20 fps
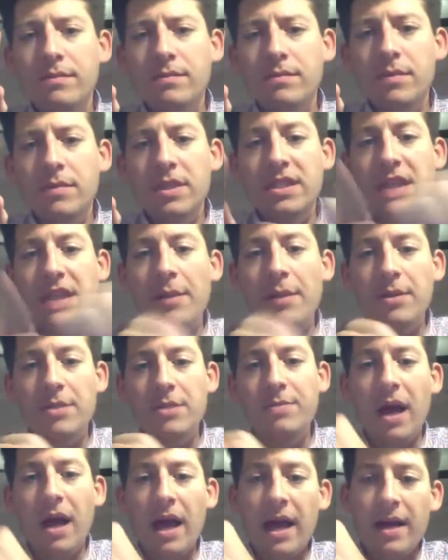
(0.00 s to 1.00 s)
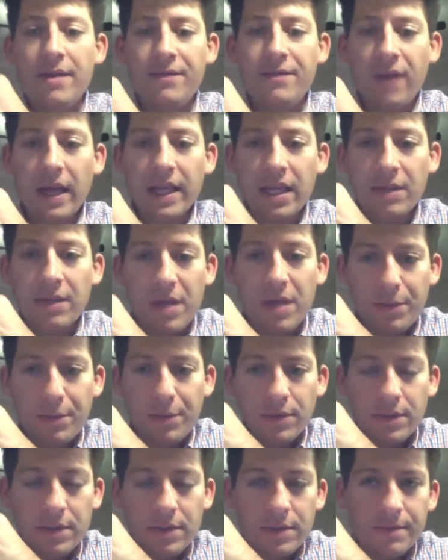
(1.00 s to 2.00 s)
established by Viking
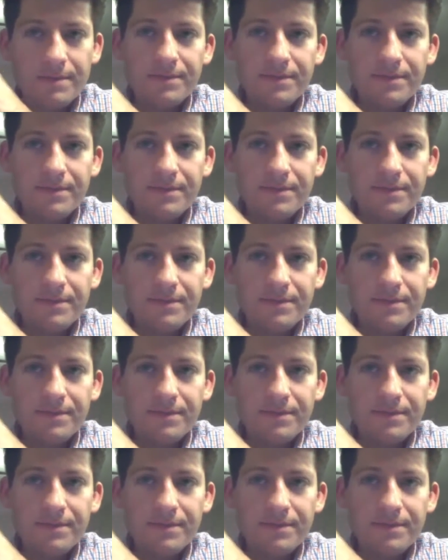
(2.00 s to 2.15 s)
peoples,